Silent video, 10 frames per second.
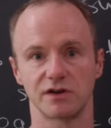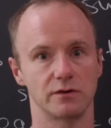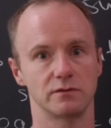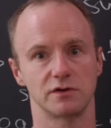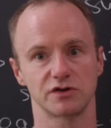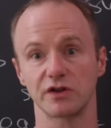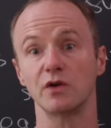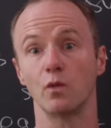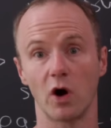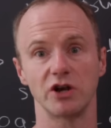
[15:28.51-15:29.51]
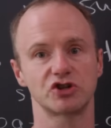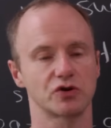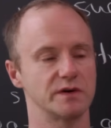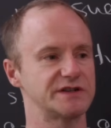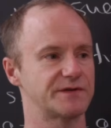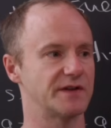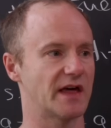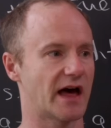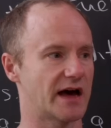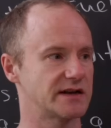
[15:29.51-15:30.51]
So there's only one choice for
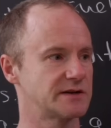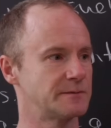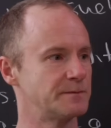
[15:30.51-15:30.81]
that.